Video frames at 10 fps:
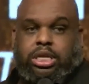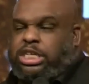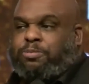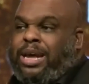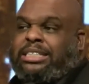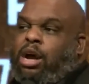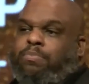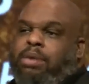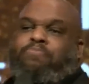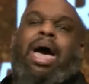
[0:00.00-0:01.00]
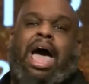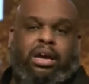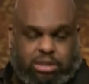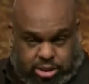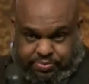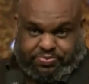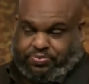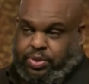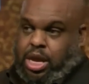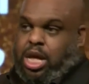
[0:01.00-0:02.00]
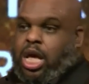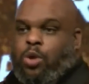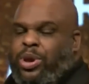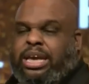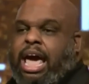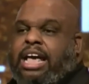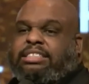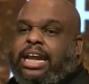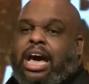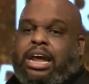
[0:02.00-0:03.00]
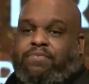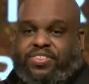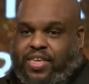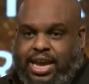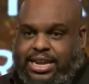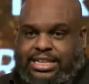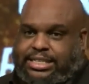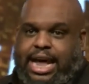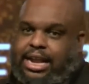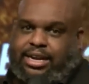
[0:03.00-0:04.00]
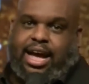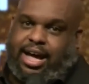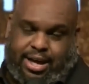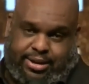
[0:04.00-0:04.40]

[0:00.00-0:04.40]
This place gonna be packed. And we casting out everything that's not God.